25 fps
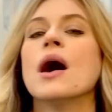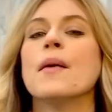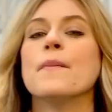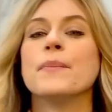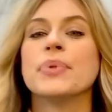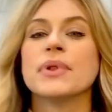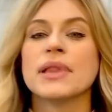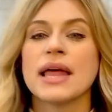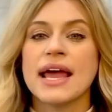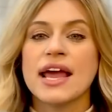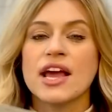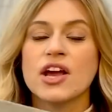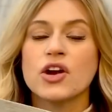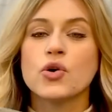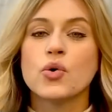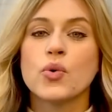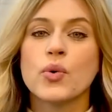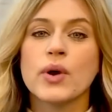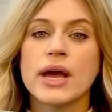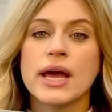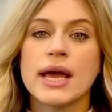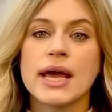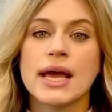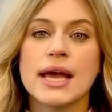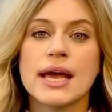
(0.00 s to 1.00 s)

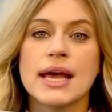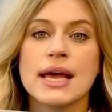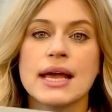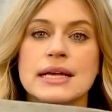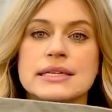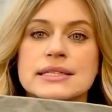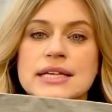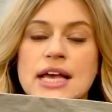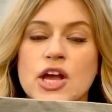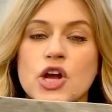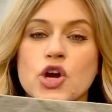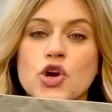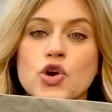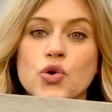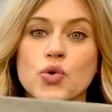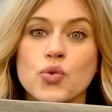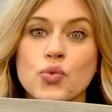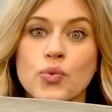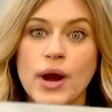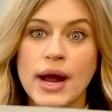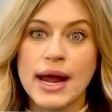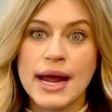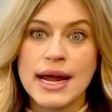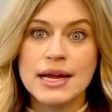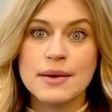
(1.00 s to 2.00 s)
Blanqui is a
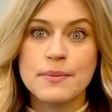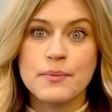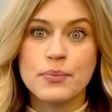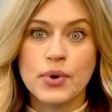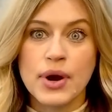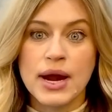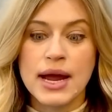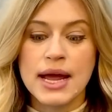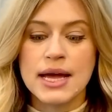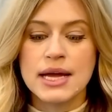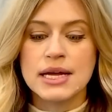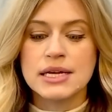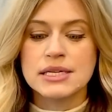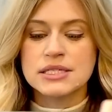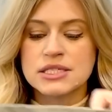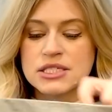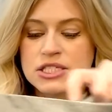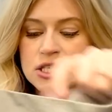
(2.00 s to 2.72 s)
great brand